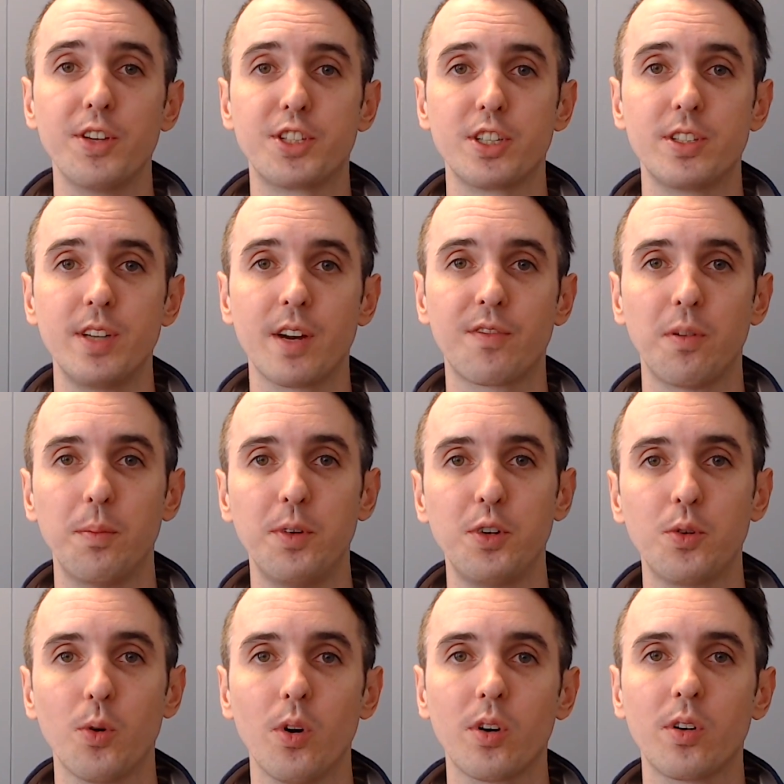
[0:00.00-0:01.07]
is Nick from New
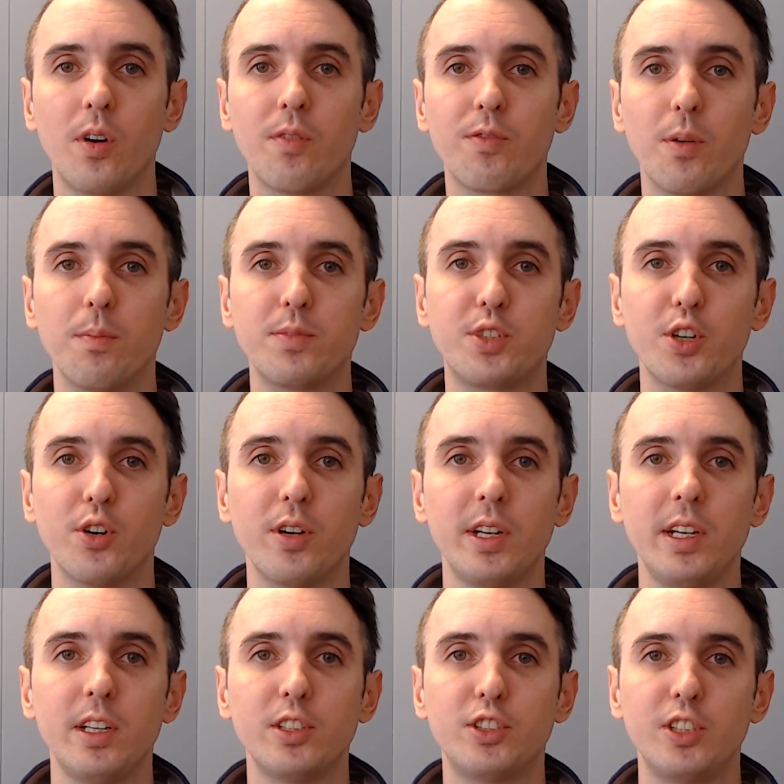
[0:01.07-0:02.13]
York from
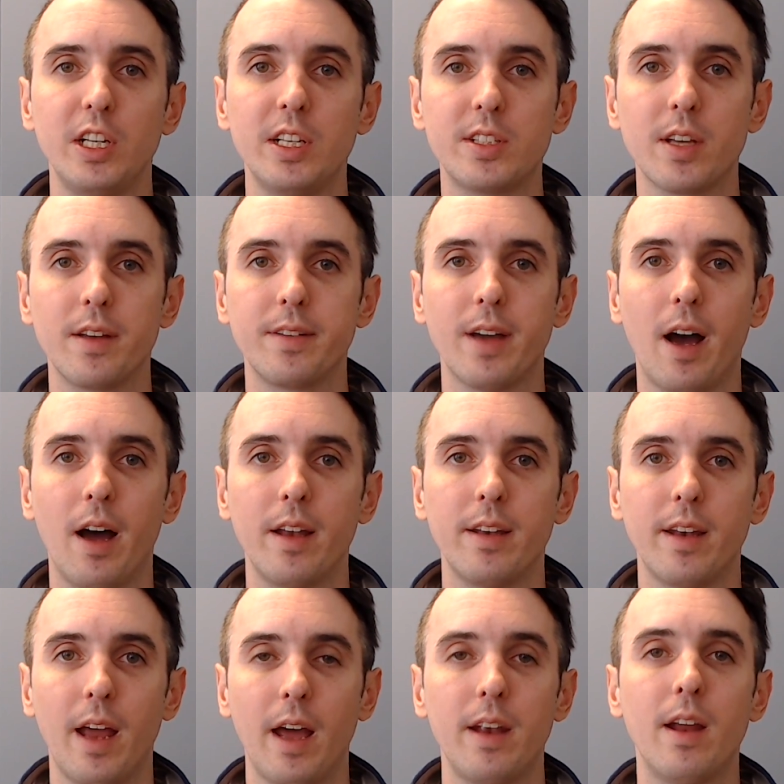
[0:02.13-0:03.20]

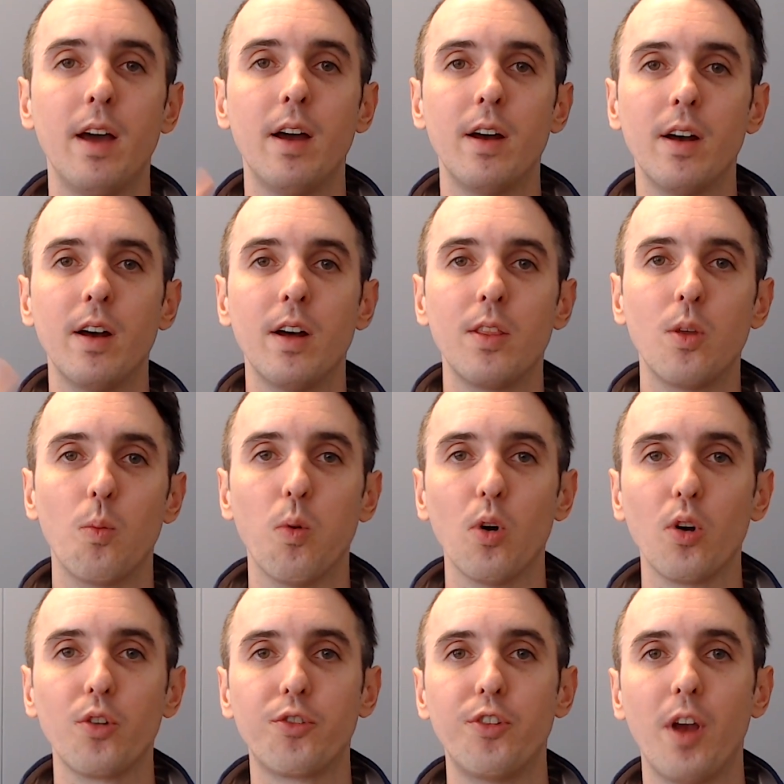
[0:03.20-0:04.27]
DirtySheets.net, the
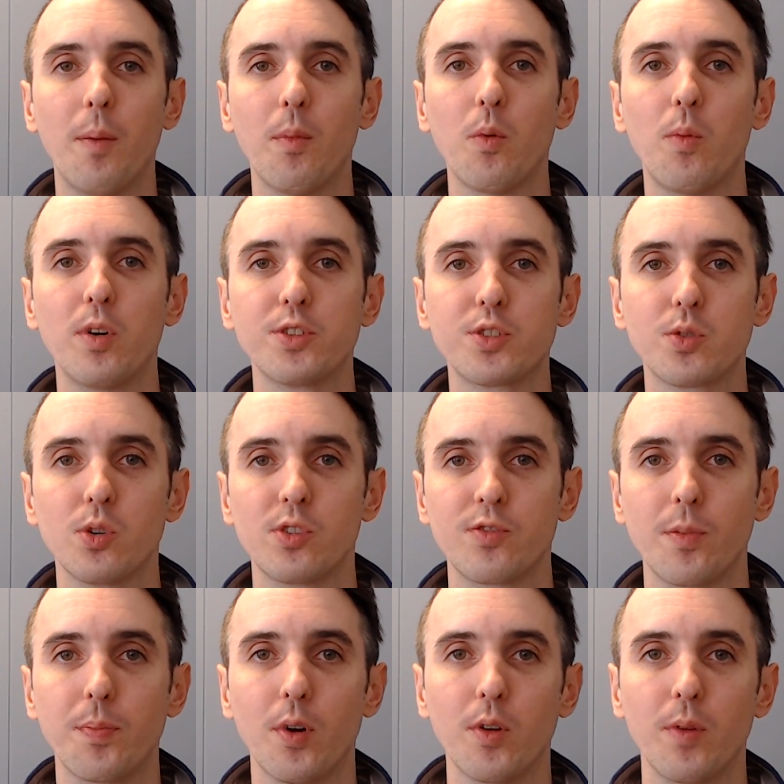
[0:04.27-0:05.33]
world's #1 source for
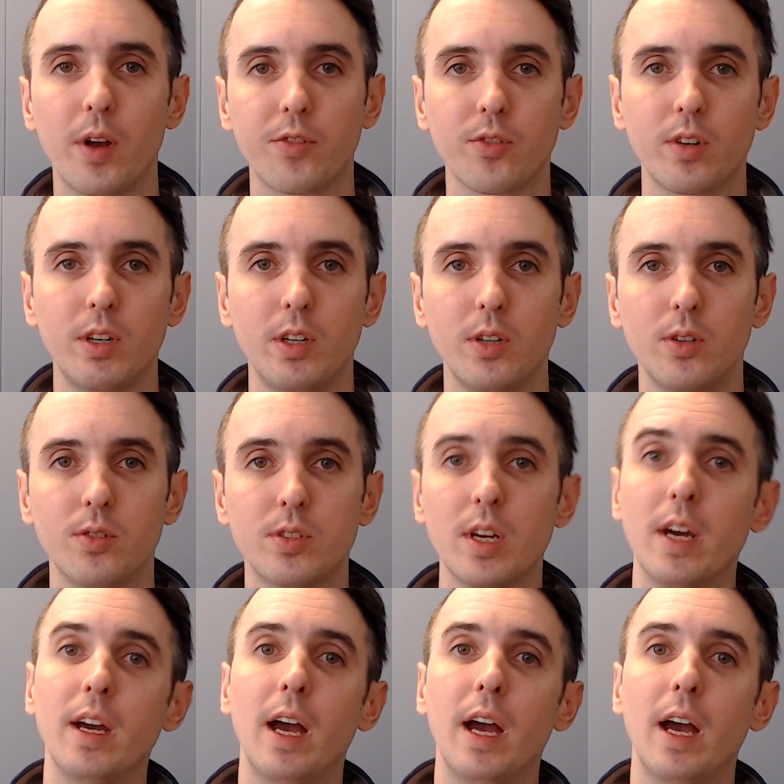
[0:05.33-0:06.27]
pro wrestling news.